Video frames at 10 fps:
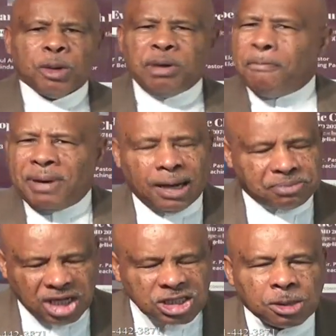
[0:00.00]
But
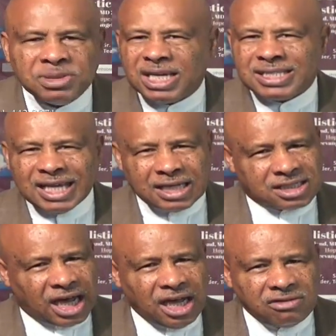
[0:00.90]
baptism does not
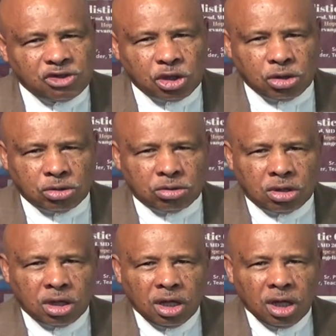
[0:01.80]
save you.
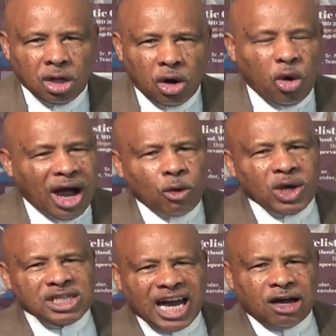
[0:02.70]
Oh, I
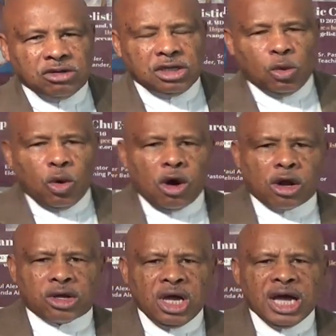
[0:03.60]
went down in the
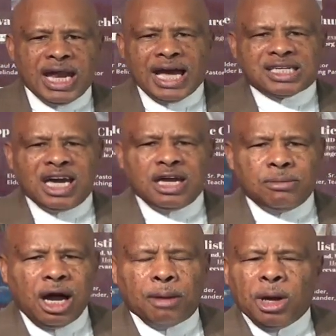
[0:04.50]
water and I came
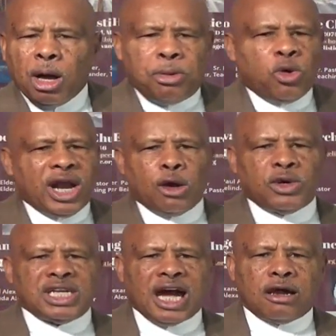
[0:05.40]
up. But when I
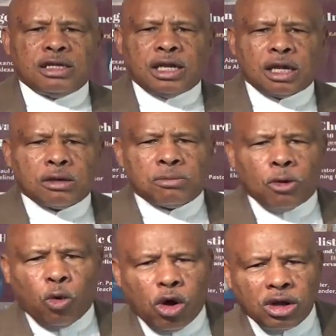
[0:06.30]
went down in
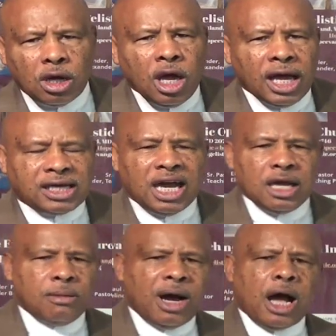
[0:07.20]
the water and
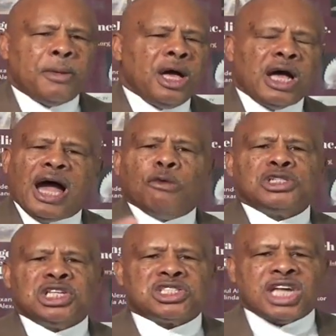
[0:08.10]
came up, I was
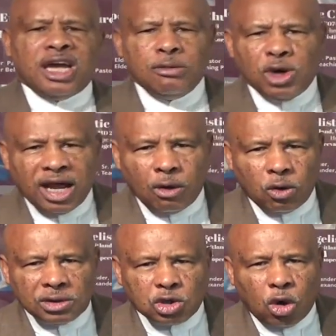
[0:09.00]
the same when I
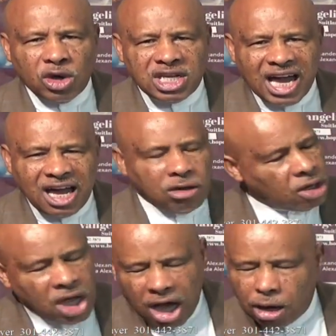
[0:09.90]
was going down.
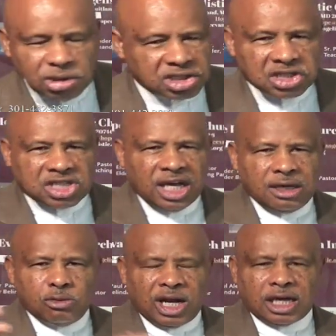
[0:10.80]
I was the
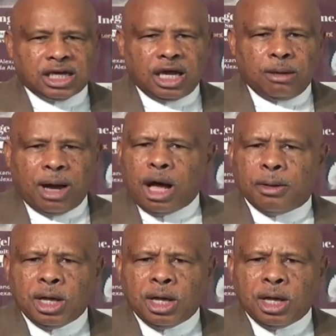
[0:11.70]
same when I came up.